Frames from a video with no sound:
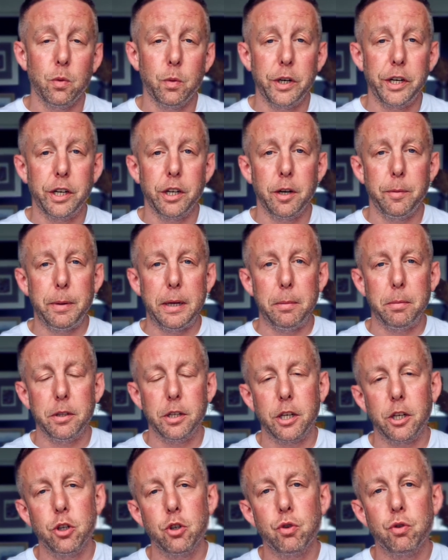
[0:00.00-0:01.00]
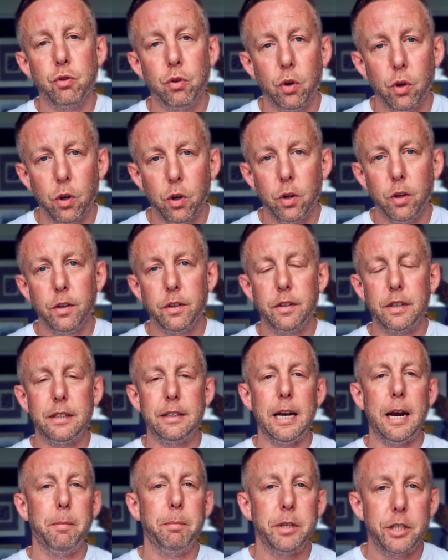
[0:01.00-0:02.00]
where you're going to be able to control the
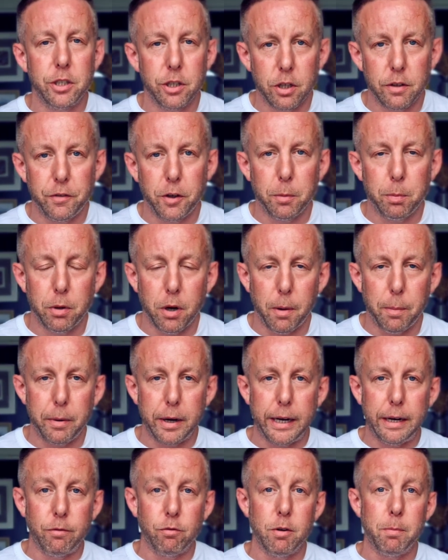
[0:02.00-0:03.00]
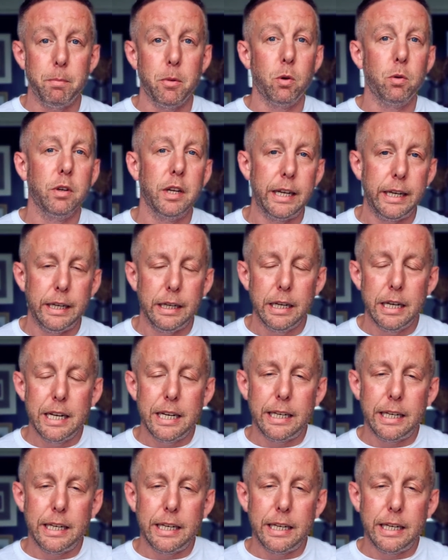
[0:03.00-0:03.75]
temperature of your property remotely.